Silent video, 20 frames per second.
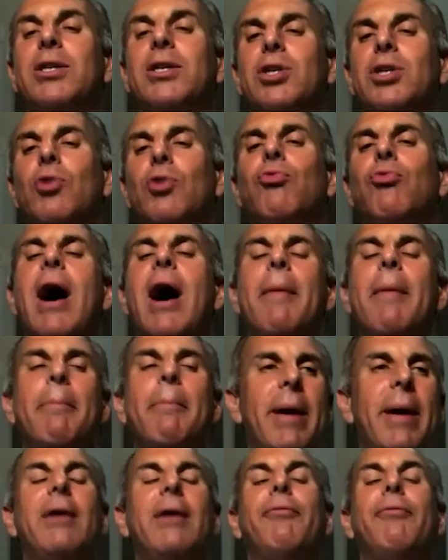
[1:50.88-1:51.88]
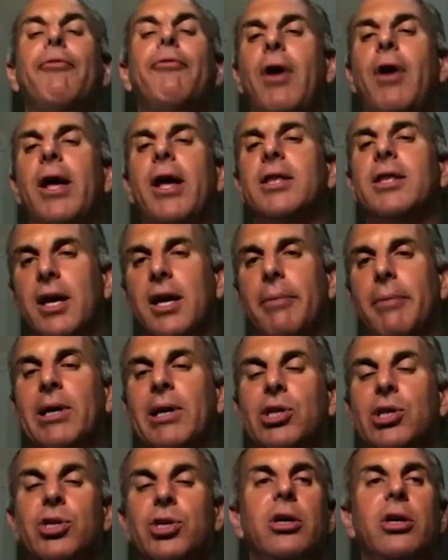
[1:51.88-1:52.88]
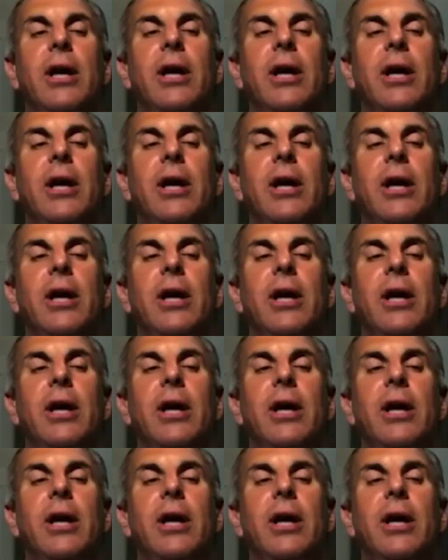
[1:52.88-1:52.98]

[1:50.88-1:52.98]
So Rob Manfred, the commissioner,